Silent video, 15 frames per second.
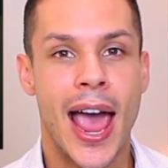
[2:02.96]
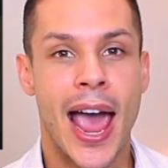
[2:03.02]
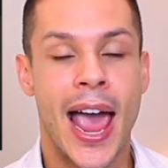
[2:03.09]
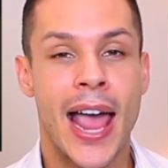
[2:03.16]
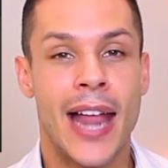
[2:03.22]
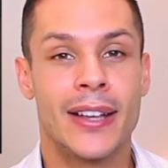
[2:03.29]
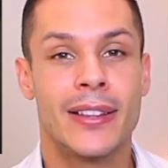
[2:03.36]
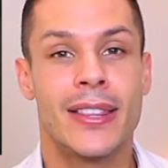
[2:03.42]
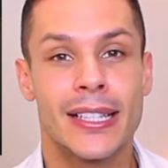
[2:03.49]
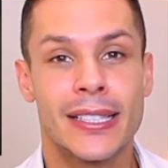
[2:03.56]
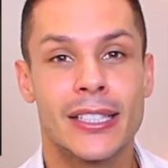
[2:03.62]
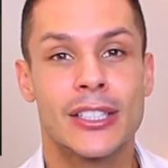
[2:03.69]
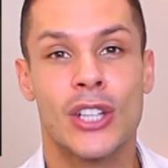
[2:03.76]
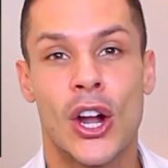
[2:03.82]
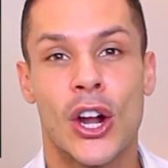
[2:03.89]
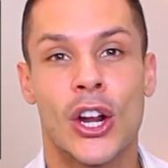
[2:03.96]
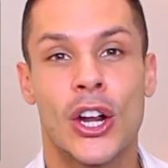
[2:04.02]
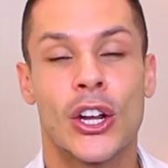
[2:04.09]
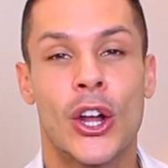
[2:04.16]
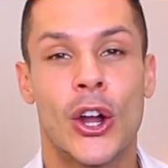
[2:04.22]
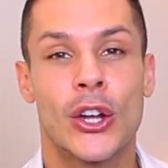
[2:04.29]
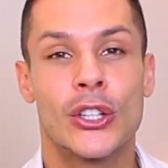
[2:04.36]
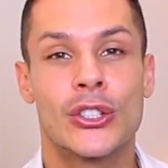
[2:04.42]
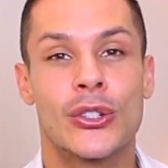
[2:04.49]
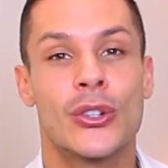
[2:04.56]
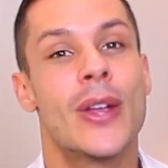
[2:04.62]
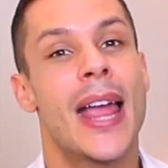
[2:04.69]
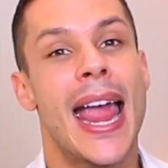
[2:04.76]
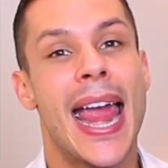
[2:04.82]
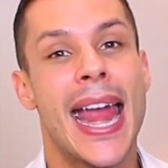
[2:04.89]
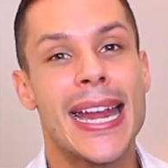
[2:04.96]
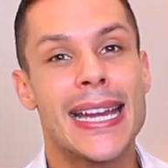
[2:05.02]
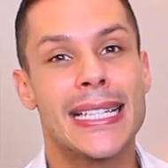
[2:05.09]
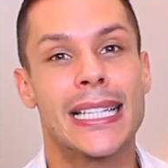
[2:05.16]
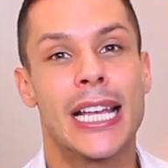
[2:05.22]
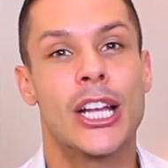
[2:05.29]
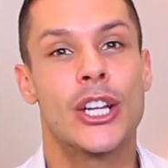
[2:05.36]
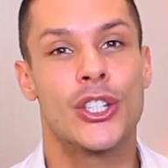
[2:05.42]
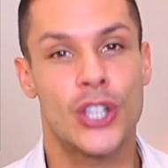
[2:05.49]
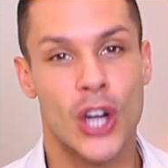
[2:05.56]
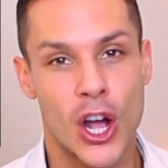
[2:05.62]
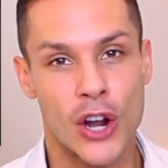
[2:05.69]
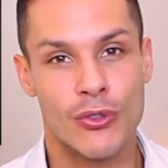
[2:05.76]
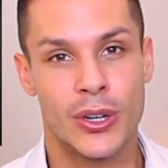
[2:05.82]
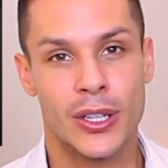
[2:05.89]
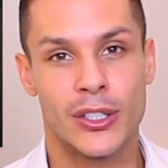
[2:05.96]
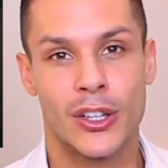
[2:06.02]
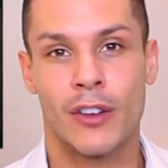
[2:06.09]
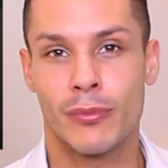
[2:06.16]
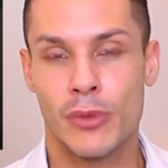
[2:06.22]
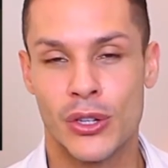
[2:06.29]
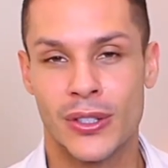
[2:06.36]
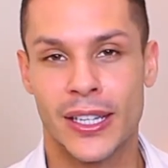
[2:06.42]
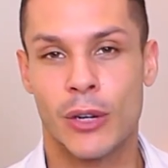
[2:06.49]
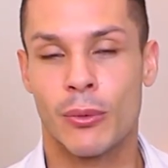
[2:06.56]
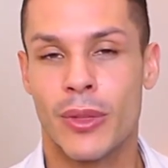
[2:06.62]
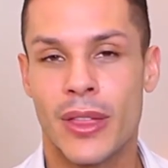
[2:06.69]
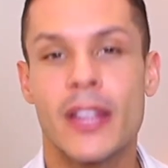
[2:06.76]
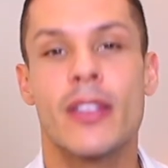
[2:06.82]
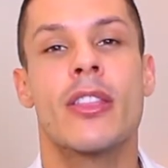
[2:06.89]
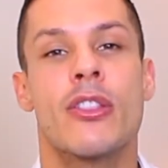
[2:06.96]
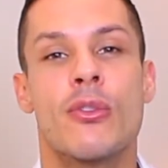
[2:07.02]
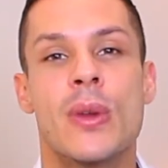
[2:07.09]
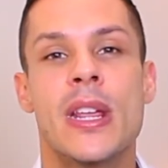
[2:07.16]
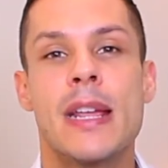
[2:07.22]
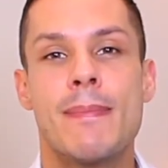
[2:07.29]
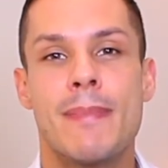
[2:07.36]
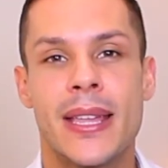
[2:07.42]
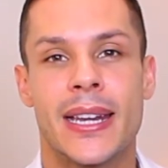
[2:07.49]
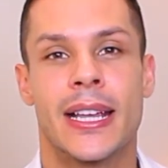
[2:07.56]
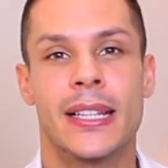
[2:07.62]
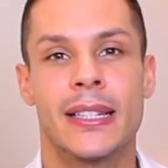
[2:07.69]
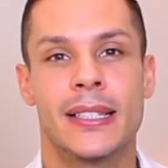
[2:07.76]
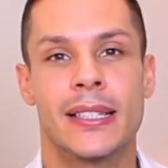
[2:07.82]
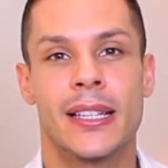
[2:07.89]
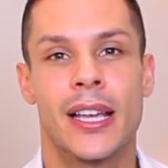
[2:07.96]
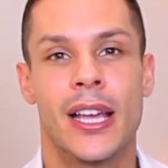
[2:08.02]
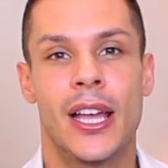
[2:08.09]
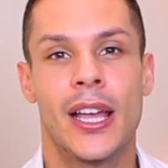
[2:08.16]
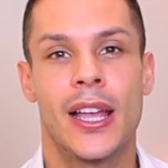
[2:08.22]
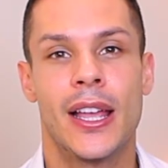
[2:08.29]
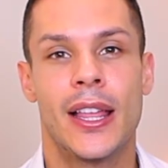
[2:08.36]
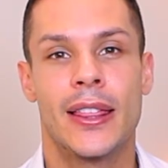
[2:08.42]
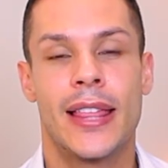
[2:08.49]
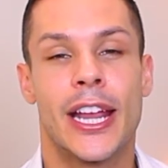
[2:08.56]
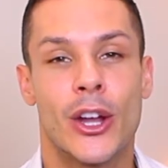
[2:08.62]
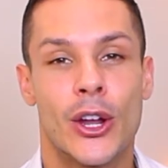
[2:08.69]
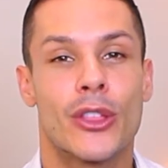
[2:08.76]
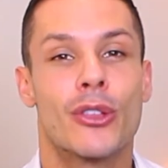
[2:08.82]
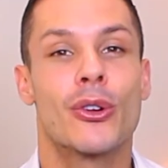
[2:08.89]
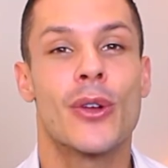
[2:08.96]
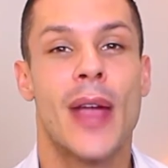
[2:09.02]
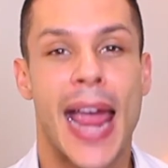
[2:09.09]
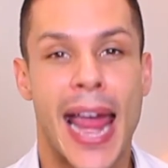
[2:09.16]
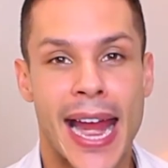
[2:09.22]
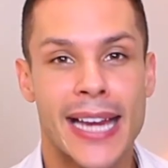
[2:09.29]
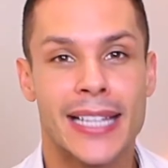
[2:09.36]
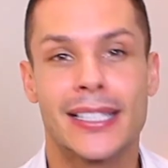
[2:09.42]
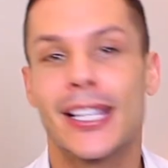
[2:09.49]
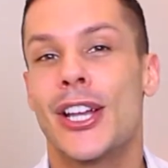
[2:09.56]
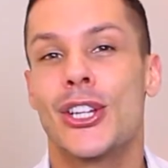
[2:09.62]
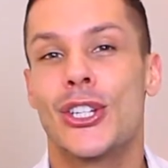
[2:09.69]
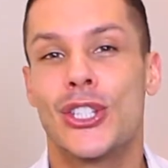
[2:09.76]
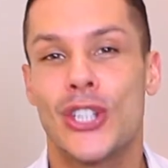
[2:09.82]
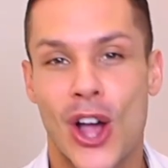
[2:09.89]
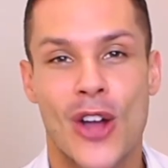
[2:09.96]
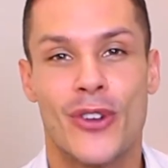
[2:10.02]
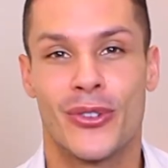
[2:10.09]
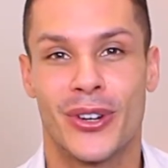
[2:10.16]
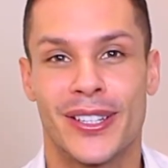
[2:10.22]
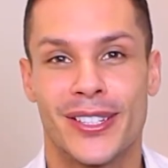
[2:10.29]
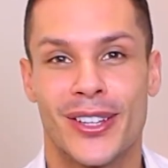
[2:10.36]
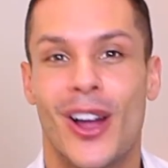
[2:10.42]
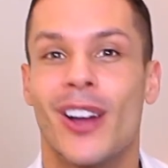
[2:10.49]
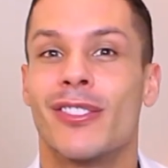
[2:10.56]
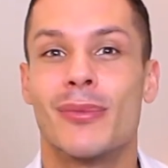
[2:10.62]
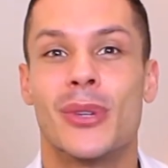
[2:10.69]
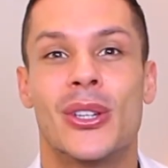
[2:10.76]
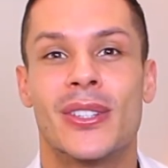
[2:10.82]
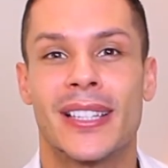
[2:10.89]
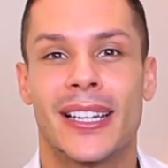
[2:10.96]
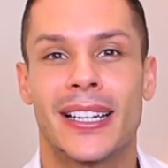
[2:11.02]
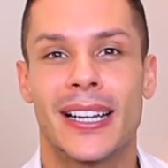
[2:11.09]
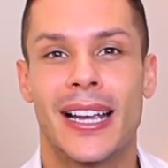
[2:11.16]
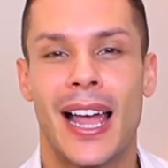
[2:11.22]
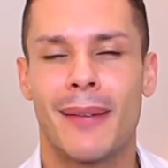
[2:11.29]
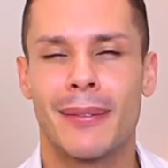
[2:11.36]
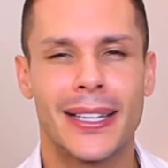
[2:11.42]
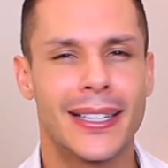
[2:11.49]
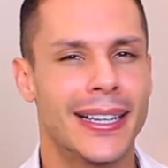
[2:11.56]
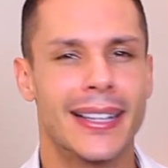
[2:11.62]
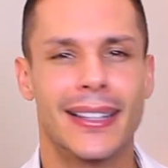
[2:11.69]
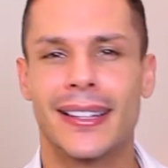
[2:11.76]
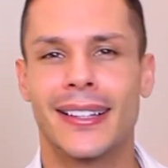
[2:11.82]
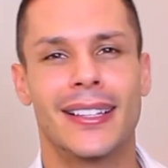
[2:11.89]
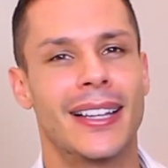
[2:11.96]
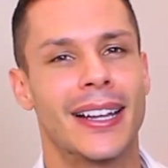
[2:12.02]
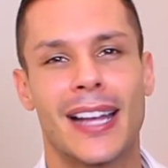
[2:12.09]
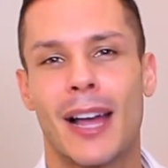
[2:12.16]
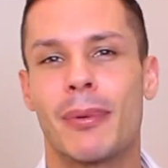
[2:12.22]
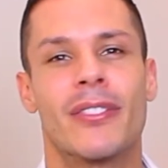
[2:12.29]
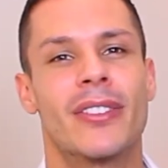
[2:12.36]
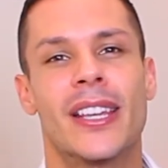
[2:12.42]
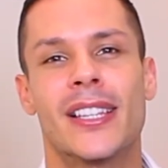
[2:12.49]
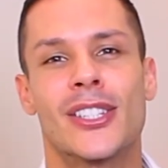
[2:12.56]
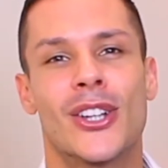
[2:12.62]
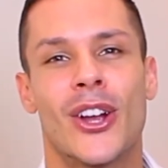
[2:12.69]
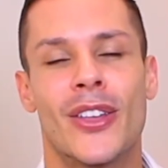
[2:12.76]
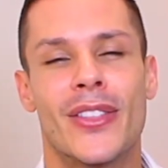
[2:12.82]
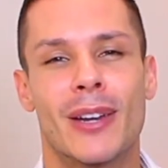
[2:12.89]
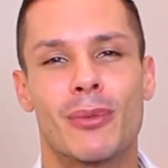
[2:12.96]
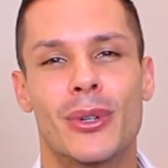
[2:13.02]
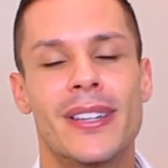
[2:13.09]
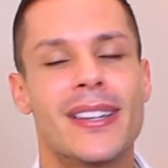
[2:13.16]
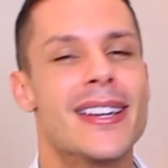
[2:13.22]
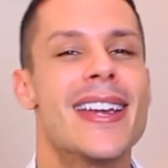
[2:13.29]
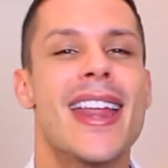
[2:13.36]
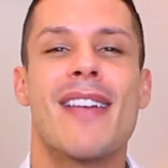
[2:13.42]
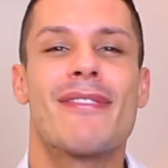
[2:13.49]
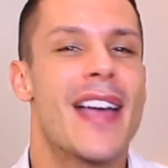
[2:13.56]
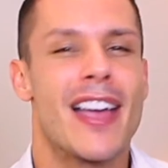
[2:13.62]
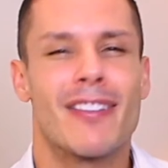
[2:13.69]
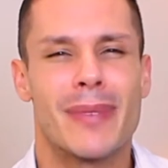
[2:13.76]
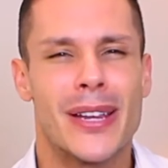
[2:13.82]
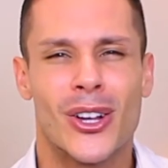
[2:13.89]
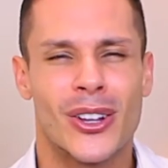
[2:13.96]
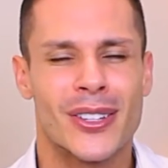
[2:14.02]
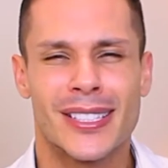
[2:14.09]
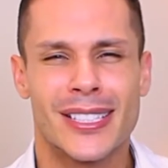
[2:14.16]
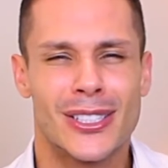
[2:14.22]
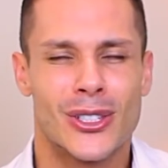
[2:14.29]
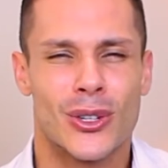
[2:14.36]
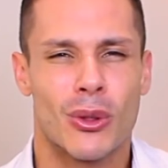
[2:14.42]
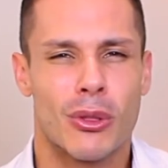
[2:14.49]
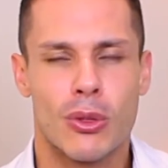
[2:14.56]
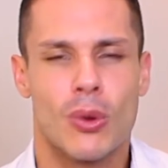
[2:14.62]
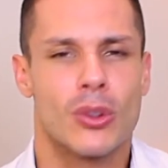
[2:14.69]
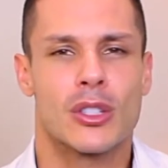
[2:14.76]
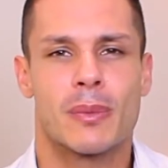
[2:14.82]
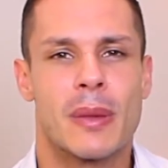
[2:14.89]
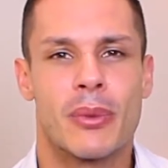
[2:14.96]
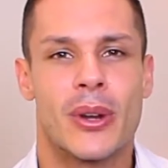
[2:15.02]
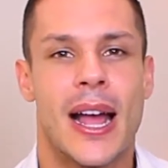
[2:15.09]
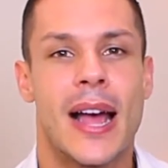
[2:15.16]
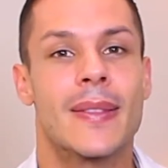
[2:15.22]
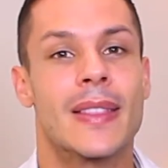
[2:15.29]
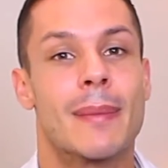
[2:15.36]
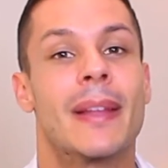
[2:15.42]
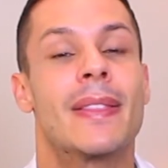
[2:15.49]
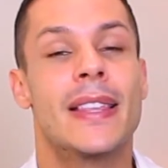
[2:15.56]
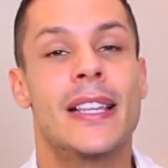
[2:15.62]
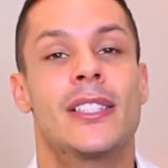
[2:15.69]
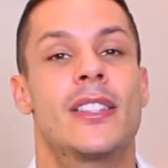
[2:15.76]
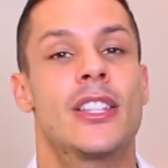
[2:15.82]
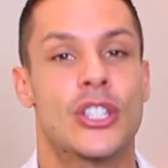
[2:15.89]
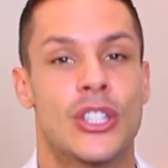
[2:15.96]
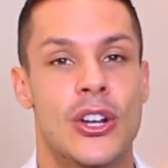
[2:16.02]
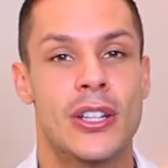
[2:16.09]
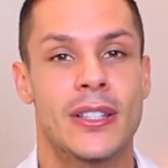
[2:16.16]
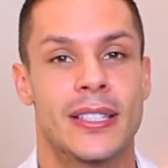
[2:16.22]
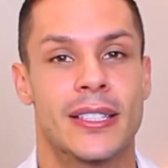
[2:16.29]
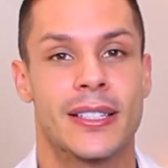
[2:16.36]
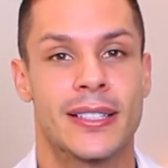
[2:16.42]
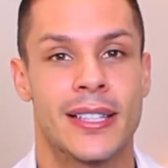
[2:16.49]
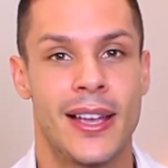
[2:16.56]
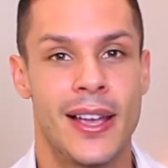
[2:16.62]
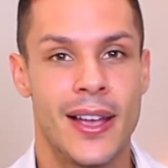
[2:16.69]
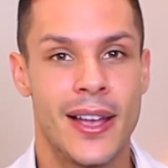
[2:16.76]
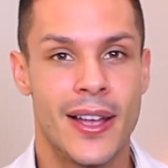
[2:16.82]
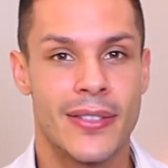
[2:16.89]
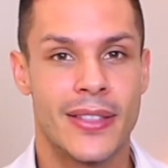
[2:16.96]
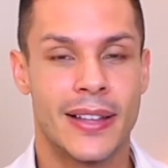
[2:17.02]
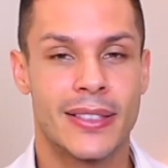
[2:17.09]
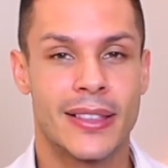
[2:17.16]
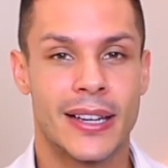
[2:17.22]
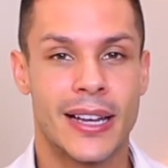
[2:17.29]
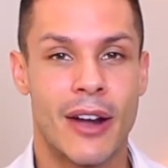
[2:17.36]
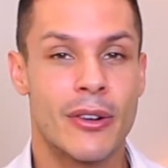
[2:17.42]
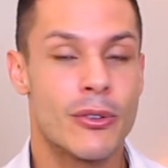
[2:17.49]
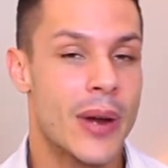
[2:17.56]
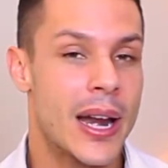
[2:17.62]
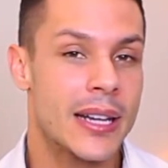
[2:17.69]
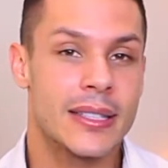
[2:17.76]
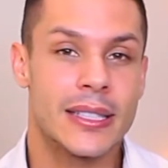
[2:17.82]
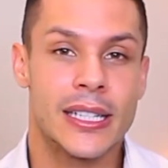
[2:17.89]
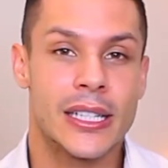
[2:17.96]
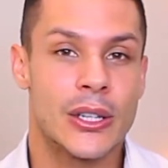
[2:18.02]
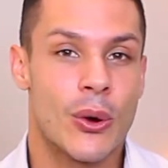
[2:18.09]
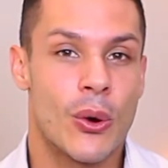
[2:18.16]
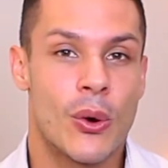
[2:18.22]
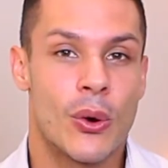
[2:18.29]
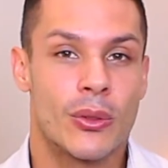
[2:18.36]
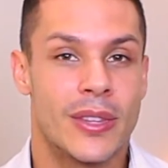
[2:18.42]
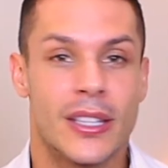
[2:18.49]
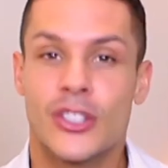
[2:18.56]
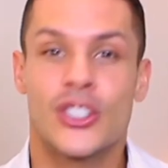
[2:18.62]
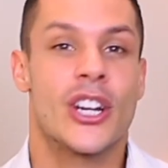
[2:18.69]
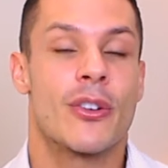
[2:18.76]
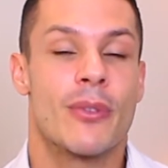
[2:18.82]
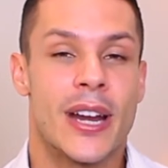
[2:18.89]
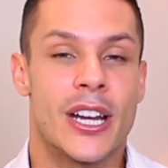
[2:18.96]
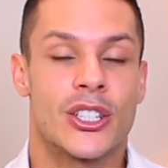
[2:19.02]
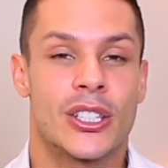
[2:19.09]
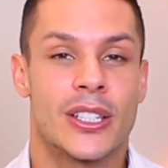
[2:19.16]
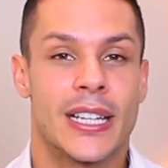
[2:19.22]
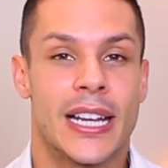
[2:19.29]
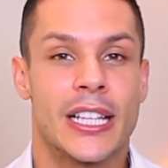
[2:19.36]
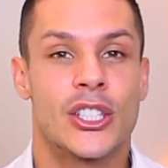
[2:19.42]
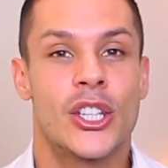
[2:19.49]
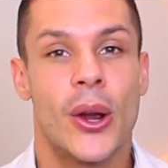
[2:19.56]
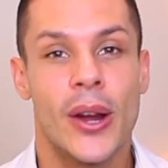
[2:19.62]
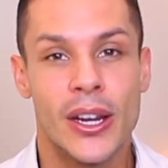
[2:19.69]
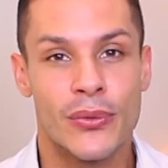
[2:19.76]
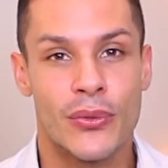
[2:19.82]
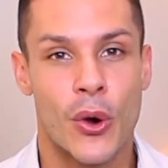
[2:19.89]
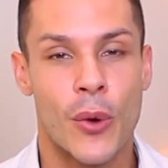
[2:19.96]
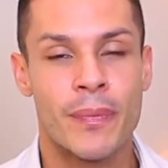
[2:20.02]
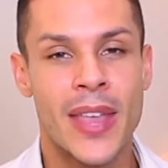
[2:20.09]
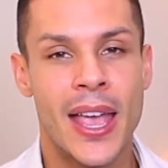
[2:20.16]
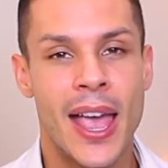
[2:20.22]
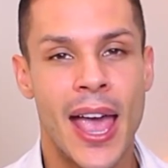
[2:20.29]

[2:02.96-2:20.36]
and this song goes through 8 genres of music. Within 3 minutes, they go through 8 genres of music. I mean, a couple of years ago, that would never have been considered or thought to be put out there, but these are the chances that the current reality or this generation is going for.